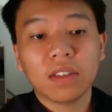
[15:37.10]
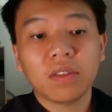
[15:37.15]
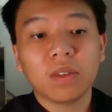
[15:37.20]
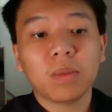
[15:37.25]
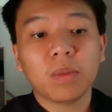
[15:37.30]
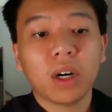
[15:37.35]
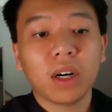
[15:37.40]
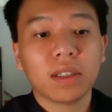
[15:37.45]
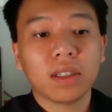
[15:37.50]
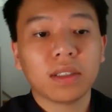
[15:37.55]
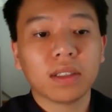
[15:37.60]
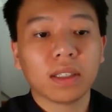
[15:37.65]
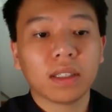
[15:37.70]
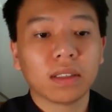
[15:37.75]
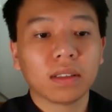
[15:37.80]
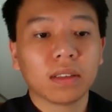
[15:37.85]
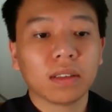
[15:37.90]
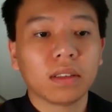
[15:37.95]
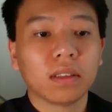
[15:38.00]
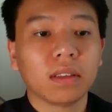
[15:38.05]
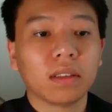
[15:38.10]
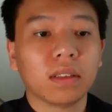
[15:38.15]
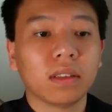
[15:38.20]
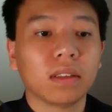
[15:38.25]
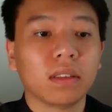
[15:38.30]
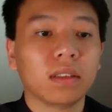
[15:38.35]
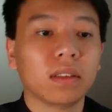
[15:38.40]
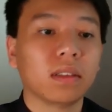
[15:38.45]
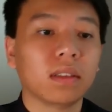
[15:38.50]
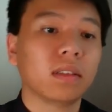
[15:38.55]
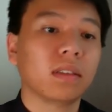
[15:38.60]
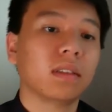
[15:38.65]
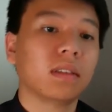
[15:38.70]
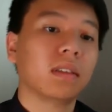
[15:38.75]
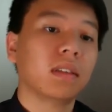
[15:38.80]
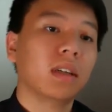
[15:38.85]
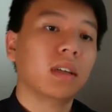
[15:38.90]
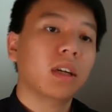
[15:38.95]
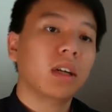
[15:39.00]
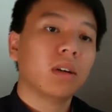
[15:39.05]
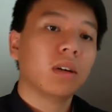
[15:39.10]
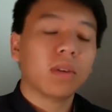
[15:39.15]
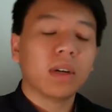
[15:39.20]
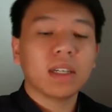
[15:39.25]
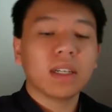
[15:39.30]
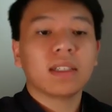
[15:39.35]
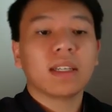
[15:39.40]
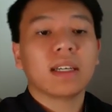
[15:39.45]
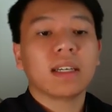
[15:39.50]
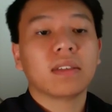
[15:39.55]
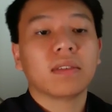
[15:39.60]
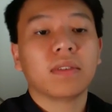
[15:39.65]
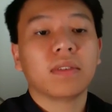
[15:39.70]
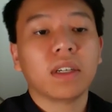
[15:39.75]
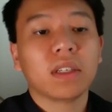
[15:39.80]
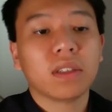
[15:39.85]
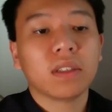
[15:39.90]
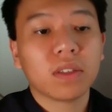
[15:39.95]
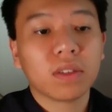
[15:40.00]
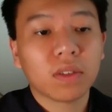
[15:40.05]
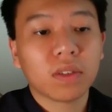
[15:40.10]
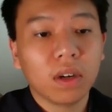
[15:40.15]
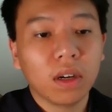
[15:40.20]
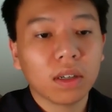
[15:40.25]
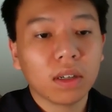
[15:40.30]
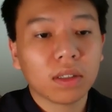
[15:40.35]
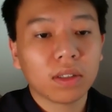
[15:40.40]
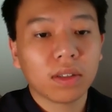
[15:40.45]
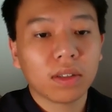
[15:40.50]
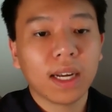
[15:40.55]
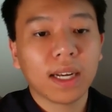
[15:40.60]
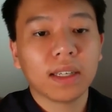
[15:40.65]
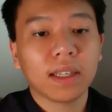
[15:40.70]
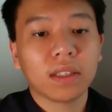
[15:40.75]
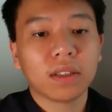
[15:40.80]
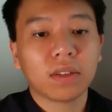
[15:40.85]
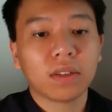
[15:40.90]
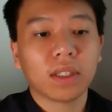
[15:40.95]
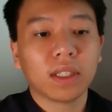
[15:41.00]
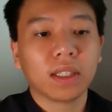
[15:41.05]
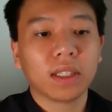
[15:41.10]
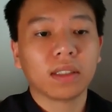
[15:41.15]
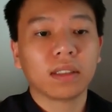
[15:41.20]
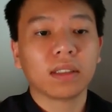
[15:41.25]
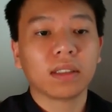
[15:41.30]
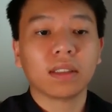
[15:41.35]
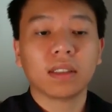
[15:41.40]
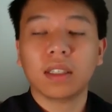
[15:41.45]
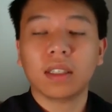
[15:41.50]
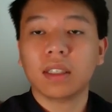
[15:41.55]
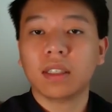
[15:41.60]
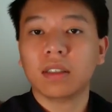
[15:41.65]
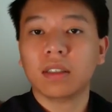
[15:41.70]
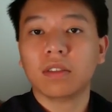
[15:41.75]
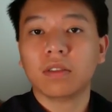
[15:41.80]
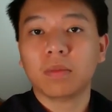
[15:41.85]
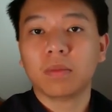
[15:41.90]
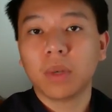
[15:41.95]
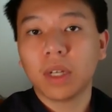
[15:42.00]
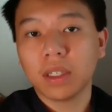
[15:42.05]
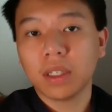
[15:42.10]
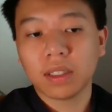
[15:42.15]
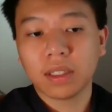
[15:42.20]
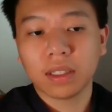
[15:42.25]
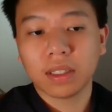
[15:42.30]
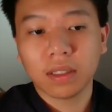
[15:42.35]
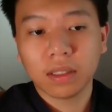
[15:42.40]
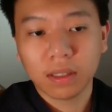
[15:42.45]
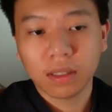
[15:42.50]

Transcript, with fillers: As for parsing, Rust has a very strong track history of parsing,